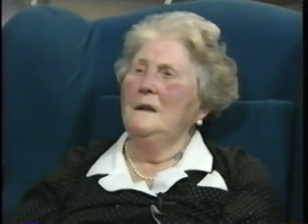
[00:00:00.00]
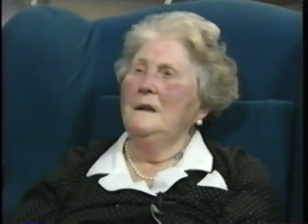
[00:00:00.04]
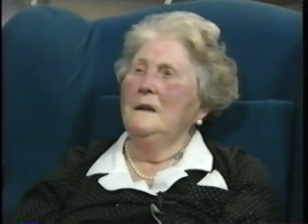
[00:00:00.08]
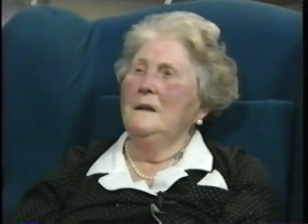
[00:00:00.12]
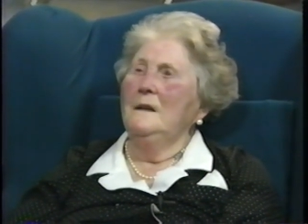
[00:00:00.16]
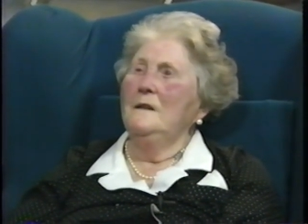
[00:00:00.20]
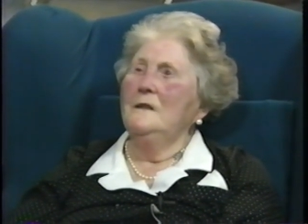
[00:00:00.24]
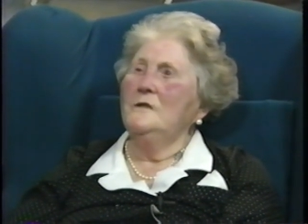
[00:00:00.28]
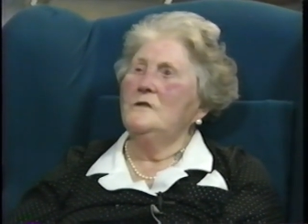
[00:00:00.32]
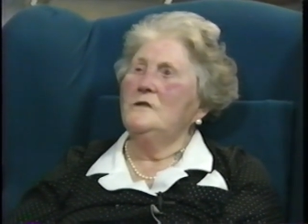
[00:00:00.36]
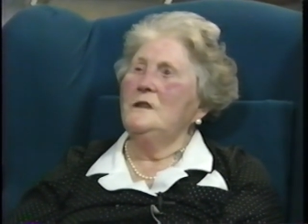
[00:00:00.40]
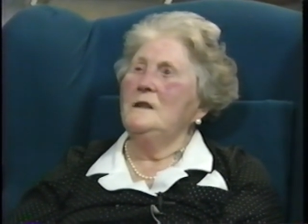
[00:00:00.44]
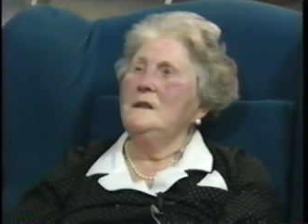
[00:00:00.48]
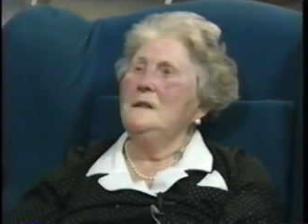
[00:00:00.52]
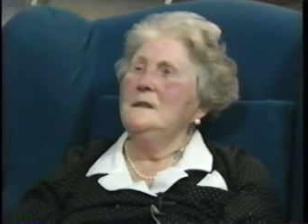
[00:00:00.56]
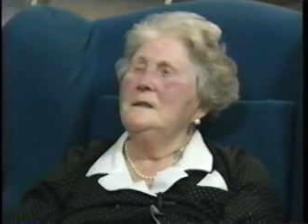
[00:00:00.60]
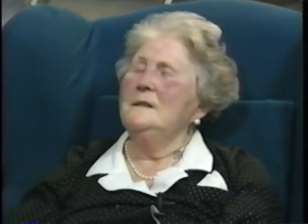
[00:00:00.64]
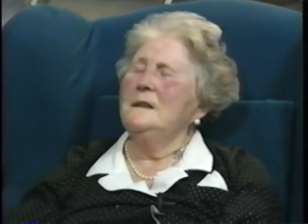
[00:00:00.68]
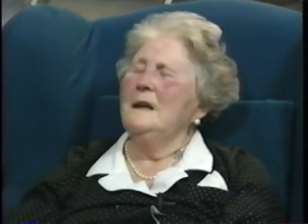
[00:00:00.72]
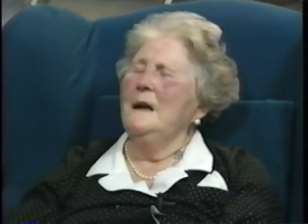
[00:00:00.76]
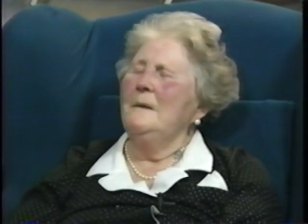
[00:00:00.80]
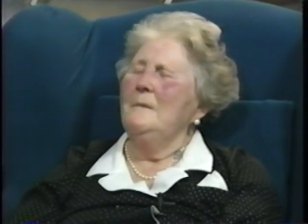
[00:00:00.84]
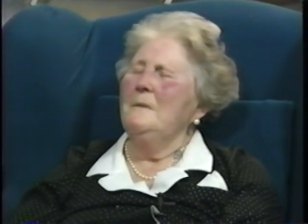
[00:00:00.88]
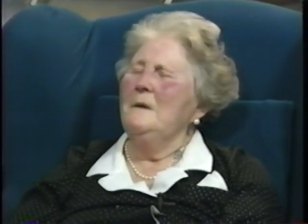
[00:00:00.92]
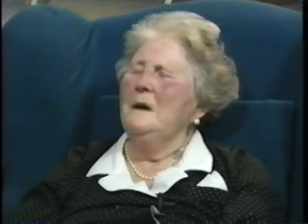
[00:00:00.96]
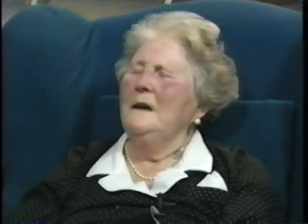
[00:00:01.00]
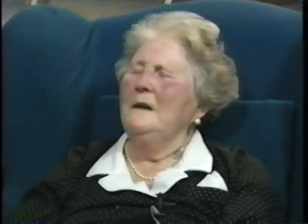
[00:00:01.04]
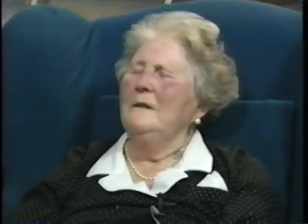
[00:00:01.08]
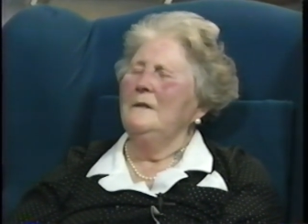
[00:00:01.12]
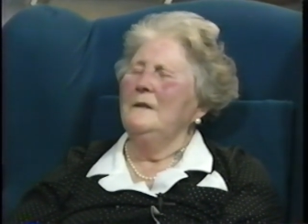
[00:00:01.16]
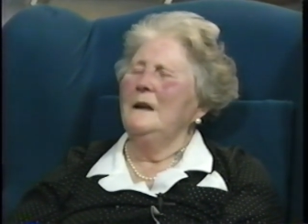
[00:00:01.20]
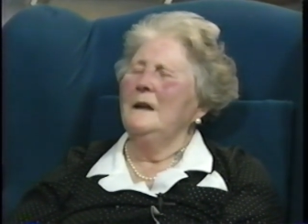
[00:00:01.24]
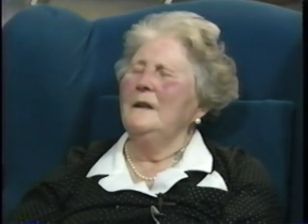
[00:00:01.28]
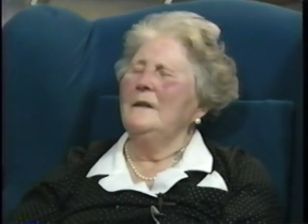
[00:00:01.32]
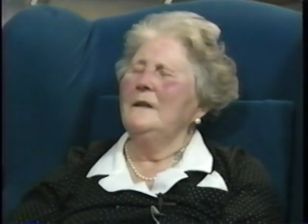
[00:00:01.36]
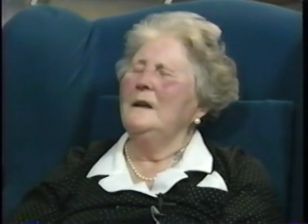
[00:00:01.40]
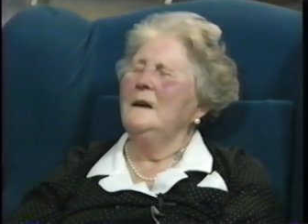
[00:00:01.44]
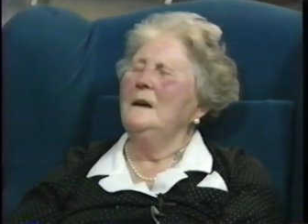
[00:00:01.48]
that she had somehow or
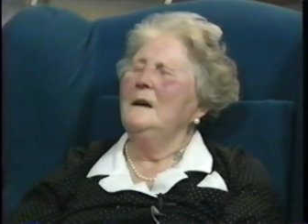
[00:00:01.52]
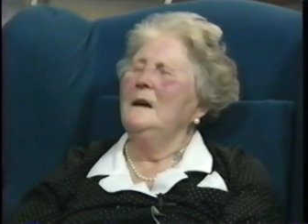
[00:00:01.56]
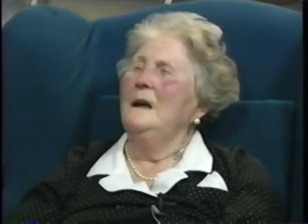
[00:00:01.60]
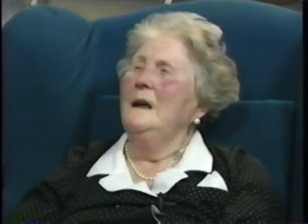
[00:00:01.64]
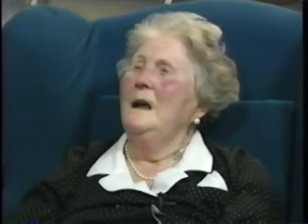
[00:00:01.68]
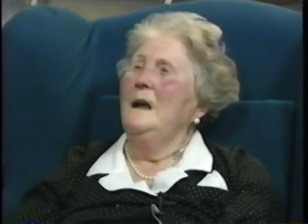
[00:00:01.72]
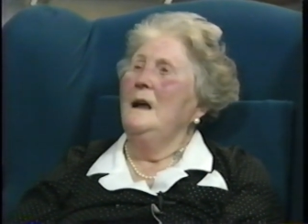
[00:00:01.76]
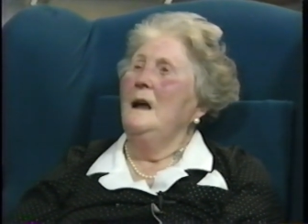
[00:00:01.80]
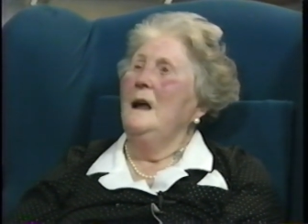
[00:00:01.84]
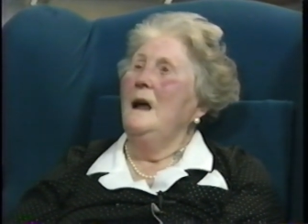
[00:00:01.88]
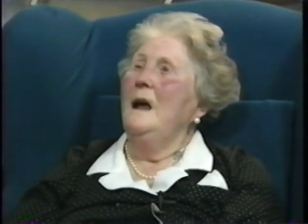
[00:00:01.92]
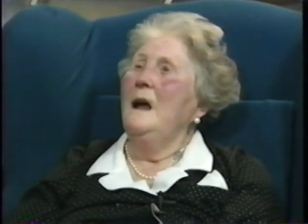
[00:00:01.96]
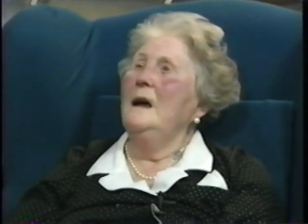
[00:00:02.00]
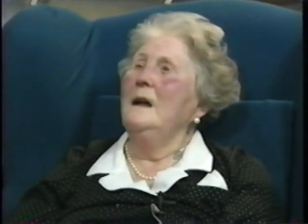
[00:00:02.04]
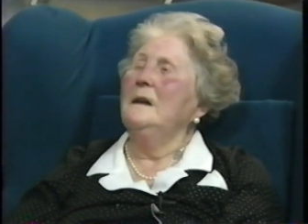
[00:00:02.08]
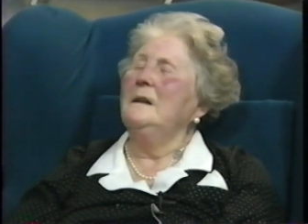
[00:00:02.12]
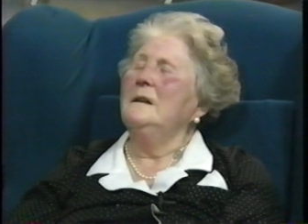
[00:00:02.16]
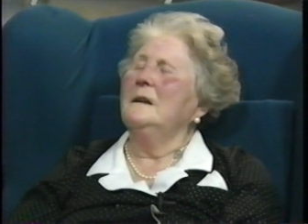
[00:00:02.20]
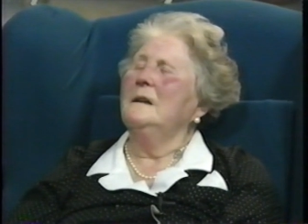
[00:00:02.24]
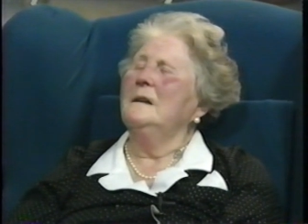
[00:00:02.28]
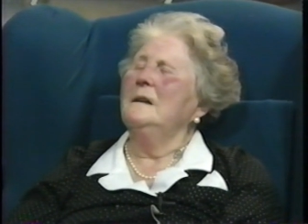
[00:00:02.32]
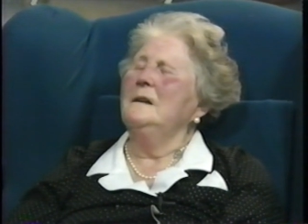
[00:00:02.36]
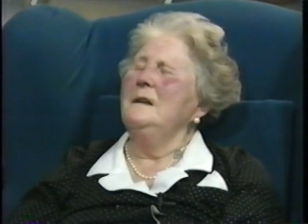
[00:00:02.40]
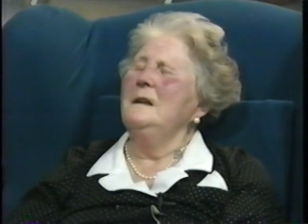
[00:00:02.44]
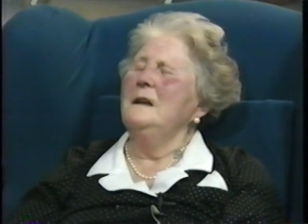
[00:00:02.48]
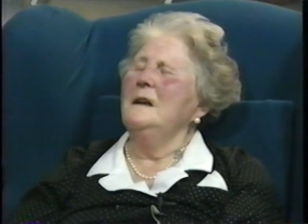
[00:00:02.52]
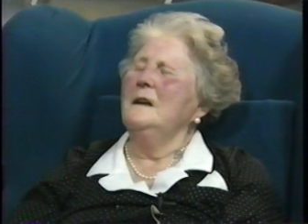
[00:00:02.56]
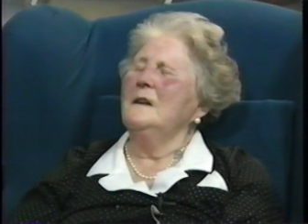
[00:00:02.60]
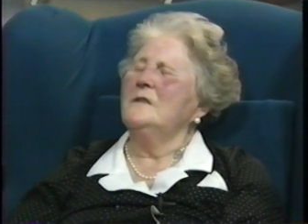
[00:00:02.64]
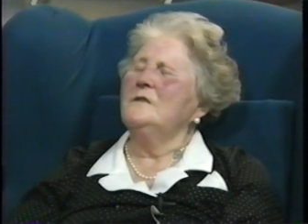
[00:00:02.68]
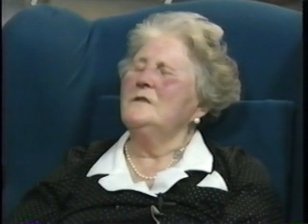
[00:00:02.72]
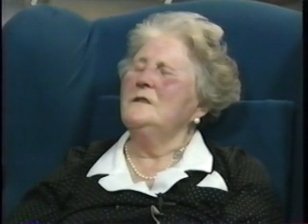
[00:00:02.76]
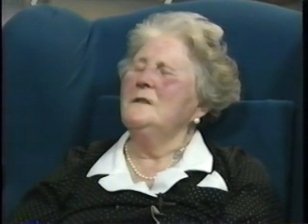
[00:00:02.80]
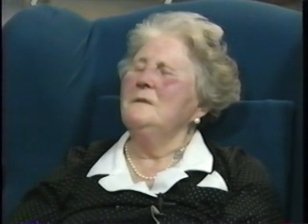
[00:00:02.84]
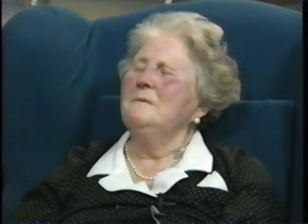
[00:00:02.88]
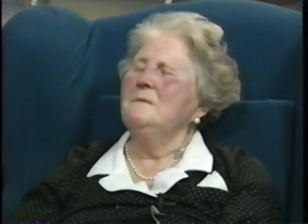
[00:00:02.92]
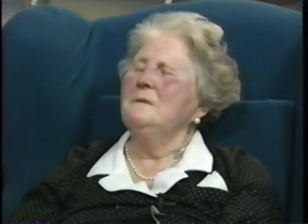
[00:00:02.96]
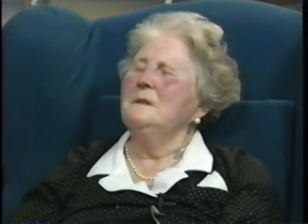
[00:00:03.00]
other had a
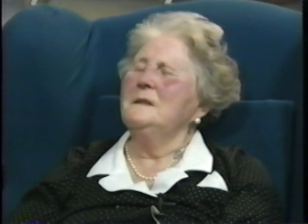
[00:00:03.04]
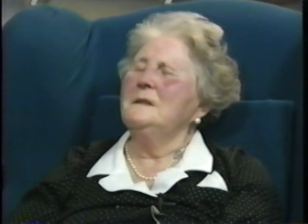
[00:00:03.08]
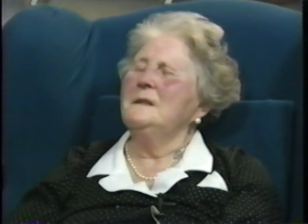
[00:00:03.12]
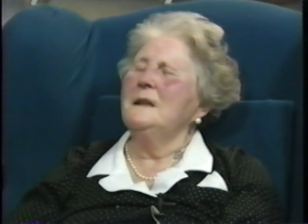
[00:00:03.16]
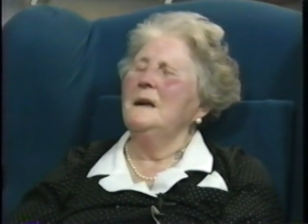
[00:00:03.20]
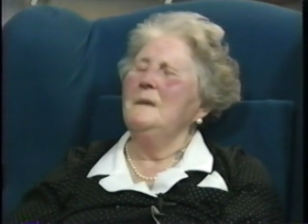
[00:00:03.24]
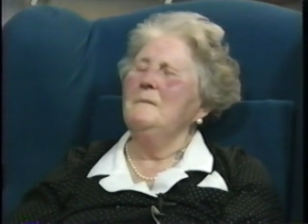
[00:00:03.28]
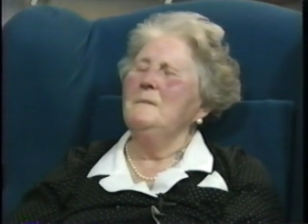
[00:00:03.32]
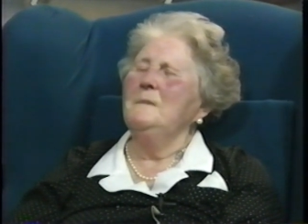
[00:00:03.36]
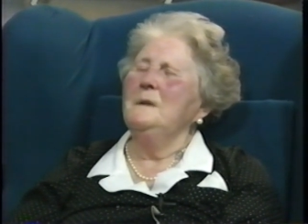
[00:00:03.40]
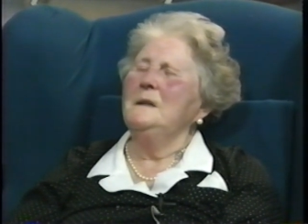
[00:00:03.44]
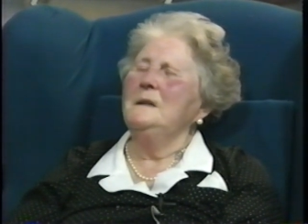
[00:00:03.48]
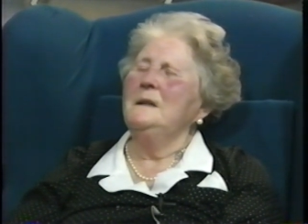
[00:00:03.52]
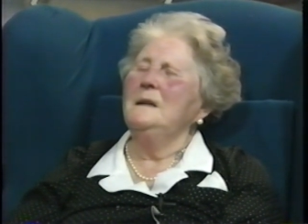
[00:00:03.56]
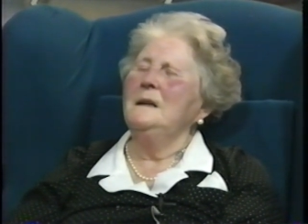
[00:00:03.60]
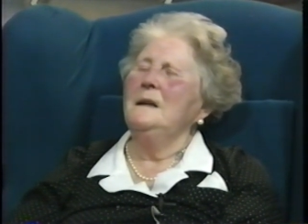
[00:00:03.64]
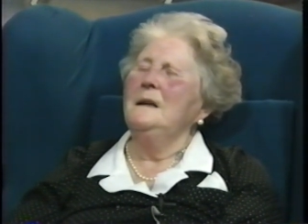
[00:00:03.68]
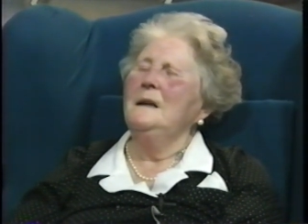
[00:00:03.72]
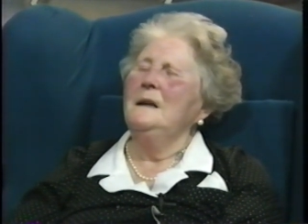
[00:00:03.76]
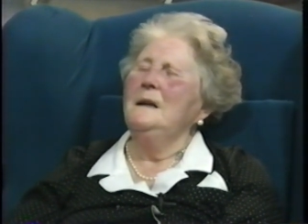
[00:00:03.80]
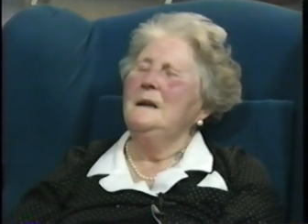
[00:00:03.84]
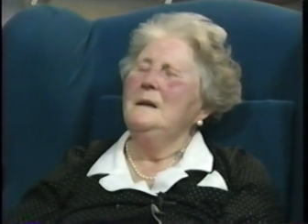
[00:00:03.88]
connection with somebody.